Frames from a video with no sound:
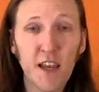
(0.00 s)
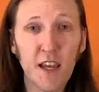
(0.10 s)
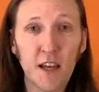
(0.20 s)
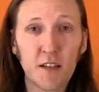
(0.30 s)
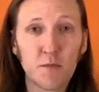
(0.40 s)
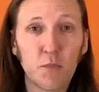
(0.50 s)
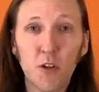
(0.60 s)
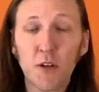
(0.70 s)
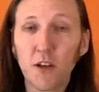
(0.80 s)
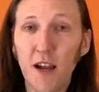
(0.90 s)
and
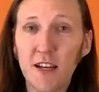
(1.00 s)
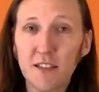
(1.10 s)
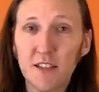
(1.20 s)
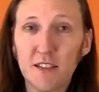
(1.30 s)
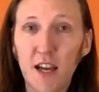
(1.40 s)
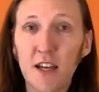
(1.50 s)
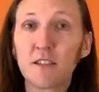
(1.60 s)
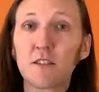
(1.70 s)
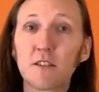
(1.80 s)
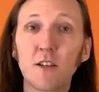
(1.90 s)
bloating your asset
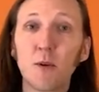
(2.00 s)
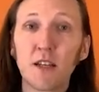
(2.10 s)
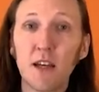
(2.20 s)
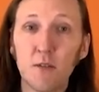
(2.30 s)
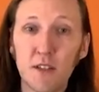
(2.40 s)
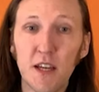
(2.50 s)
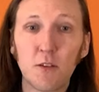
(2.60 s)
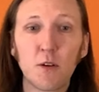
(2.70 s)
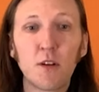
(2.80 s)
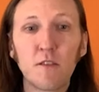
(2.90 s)
size and slowing down the
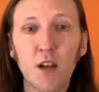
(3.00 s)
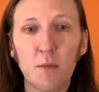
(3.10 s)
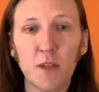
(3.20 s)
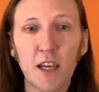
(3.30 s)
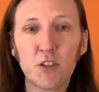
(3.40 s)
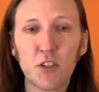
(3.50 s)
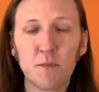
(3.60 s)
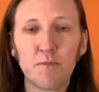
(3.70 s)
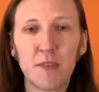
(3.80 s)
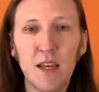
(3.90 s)
download of your application?
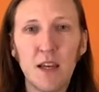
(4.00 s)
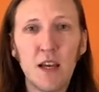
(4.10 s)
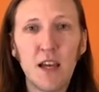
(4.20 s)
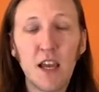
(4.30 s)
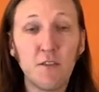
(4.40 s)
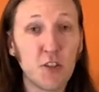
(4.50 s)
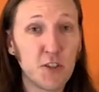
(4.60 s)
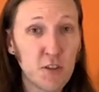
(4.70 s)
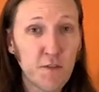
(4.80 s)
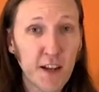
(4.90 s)
If you
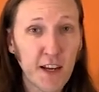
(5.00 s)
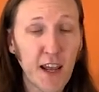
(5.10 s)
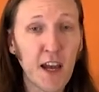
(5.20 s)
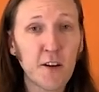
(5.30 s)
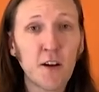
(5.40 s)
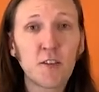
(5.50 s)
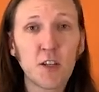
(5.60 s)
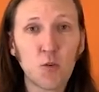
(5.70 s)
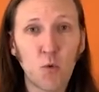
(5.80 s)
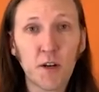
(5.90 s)
do find an add-on that
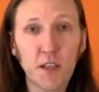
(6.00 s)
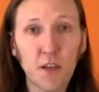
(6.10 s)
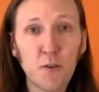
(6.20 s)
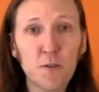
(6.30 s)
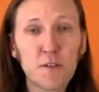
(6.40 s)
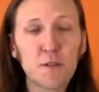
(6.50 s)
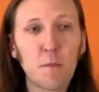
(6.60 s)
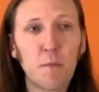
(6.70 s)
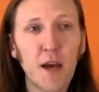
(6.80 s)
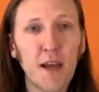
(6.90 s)
you want to use
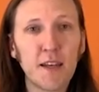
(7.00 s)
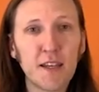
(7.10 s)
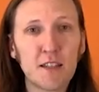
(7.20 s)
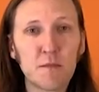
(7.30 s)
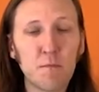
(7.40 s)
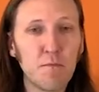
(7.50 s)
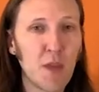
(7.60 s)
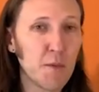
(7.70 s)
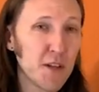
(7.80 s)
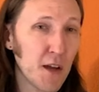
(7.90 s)
but is
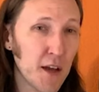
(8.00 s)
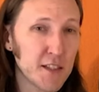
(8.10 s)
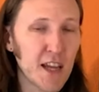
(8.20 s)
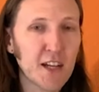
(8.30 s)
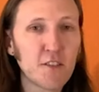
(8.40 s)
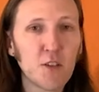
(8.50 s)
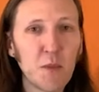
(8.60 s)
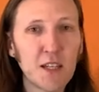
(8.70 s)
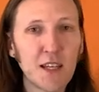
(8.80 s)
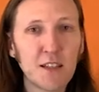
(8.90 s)
maybe not as actively
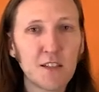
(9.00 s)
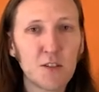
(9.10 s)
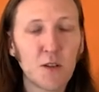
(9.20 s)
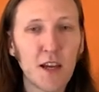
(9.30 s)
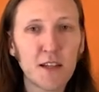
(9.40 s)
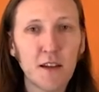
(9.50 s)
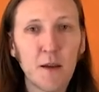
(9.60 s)
maintained as you like,